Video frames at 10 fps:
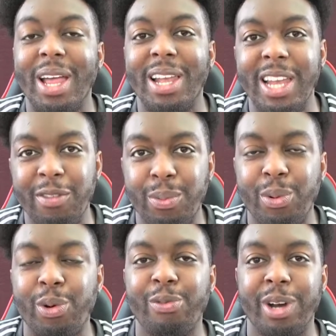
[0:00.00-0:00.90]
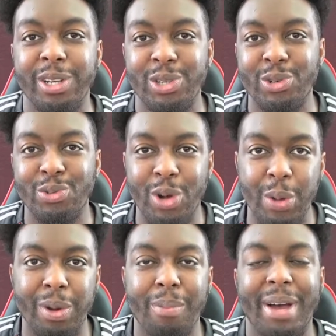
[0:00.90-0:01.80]
Liverpool versus
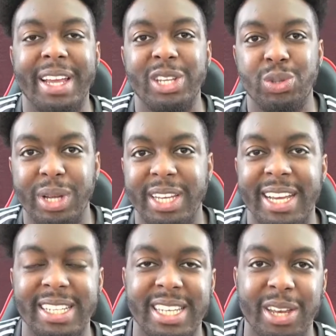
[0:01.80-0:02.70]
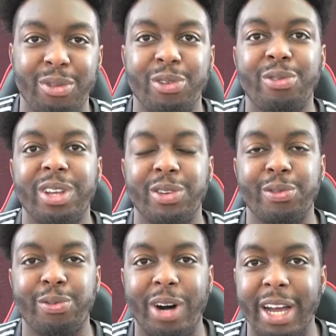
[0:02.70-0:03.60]
Roma back in 2018, which finished
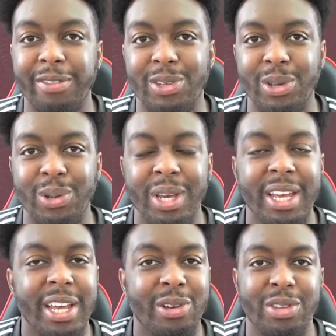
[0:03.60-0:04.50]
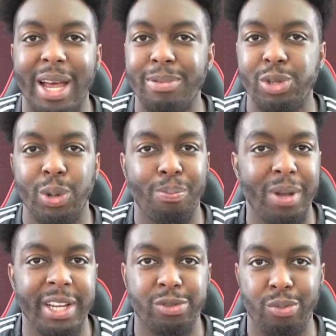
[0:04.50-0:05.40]
5-2. It was an absolute
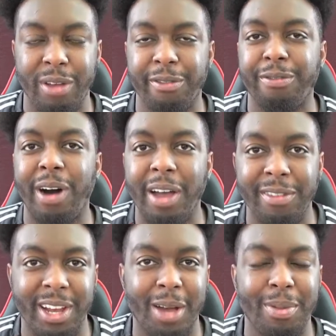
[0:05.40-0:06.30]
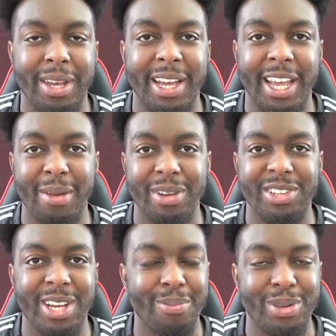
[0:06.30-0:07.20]
blitz. We went 5-0 up in that game in the
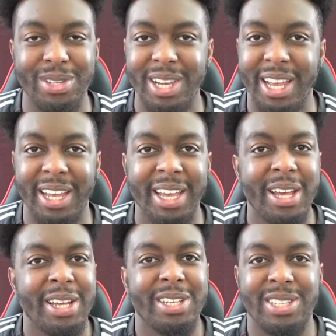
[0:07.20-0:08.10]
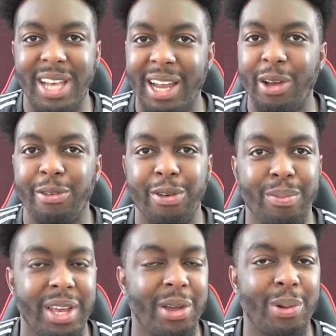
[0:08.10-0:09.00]
Champions League. Salah,
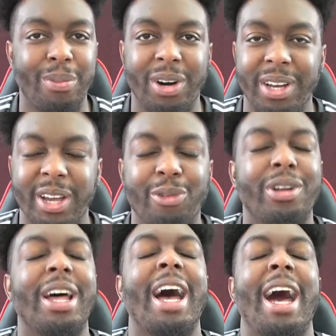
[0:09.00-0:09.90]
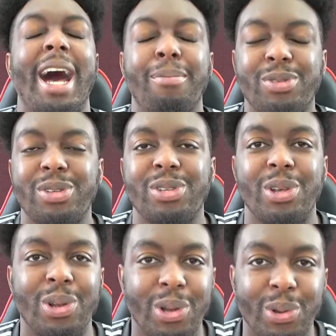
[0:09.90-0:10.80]
Firmino, Mane won
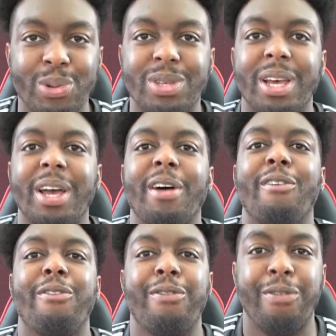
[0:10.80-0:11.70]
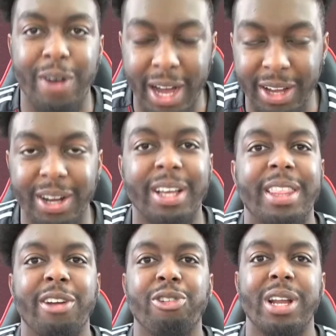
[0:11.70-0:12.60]
absolute fire.
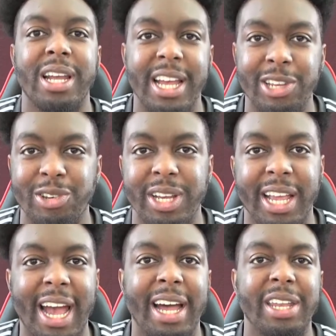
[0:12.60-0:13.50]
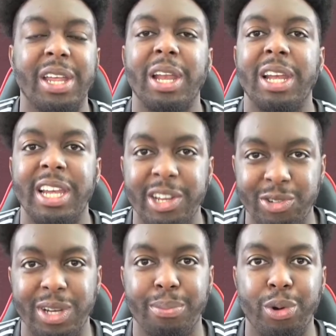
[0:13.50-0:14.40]
They were electric and
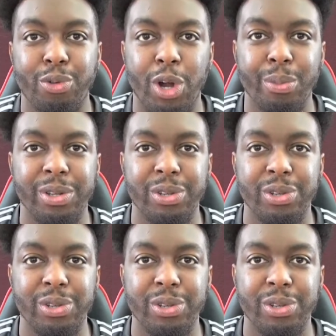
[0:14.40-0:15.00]
literally put Roma to